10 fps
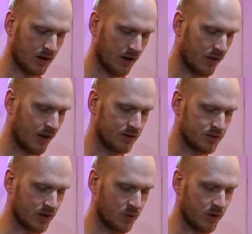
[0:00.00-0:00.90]
And then,
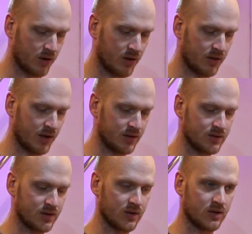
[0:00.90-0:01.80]
so one of the
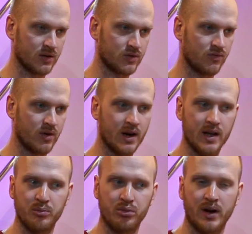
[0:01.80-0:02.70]
things that's
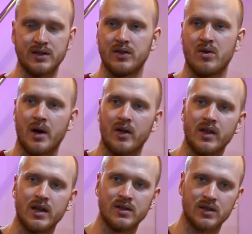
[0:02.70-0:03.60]
really impressive about
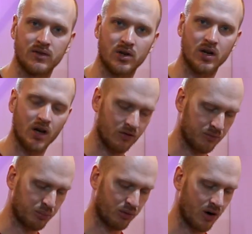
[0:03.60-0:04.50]
these is they've got a lot of
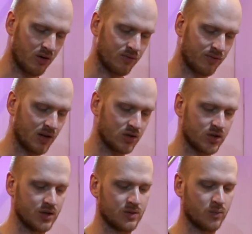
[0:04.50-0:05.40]
pro
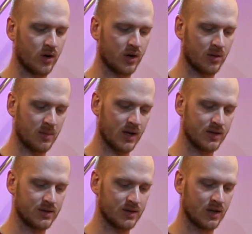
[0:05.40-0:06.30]
features, and one of them
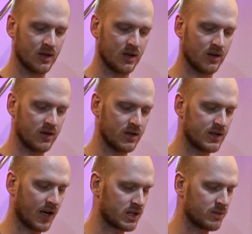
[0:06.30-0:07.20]
is the
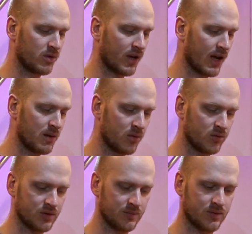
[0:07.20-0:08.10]
detachable
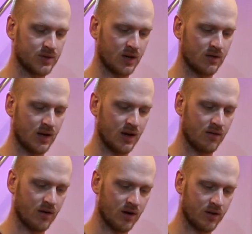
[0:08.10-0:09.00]
cables. So
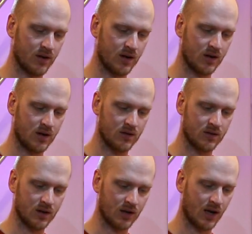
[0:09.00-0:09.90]
here are the
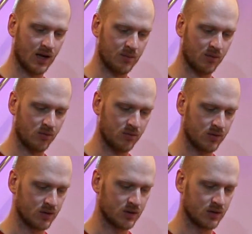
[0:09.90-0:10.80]
cable.